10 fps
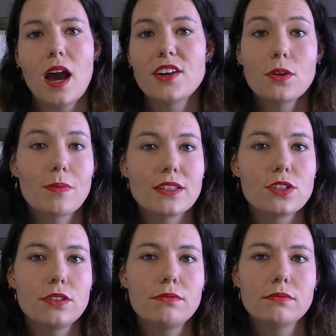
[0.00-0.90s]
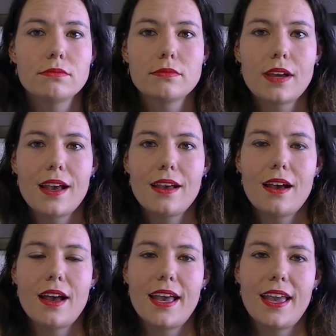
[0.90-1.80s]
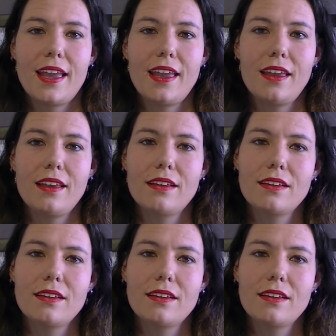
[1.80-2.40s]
I don't mean to. I